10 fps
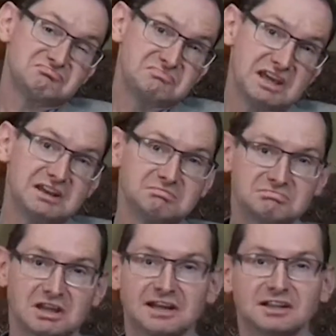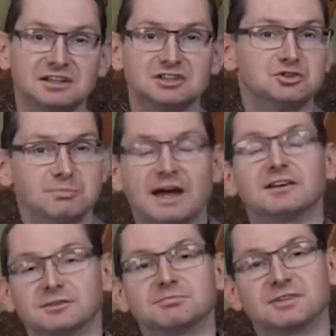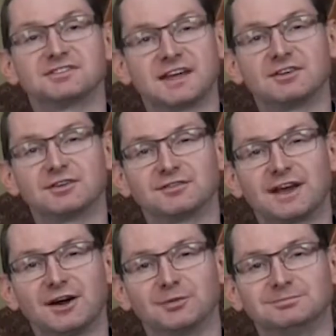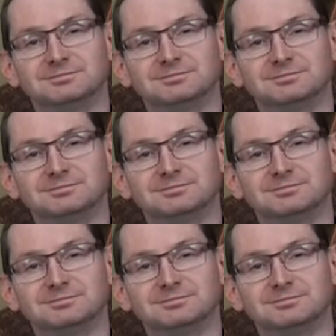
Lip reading: then likely you met the standard of care.